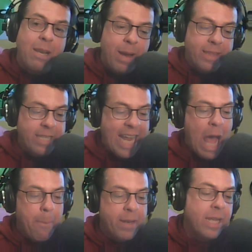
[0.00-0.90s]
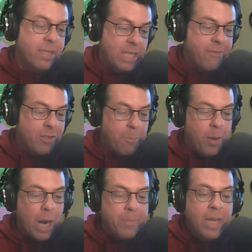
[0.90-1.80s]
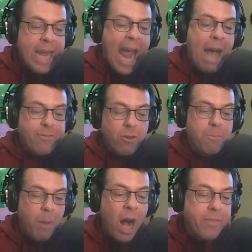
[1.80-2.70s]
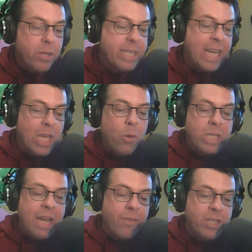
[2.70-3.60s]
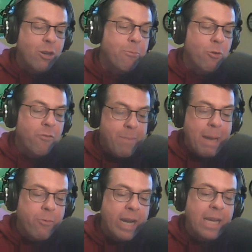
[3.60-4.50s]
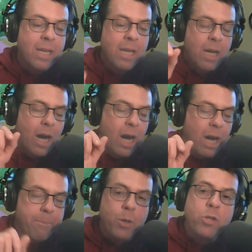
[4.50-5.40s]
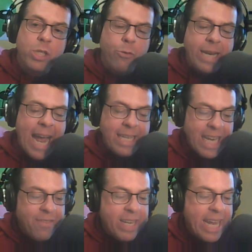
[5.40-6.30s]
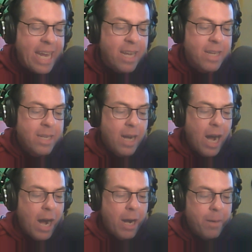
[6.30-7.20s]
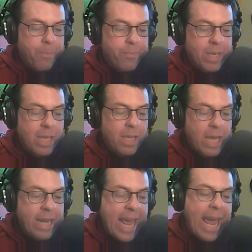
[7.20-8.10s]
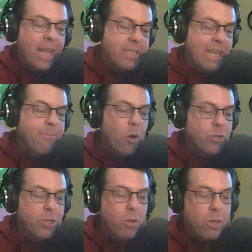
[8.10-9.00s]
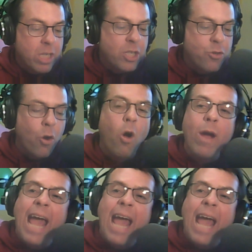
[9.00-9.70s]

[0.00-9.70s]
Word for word: to make this happen is the difficult part. After a month, you see a huge difference. Your improved memory, boost creativity, enhance emotional control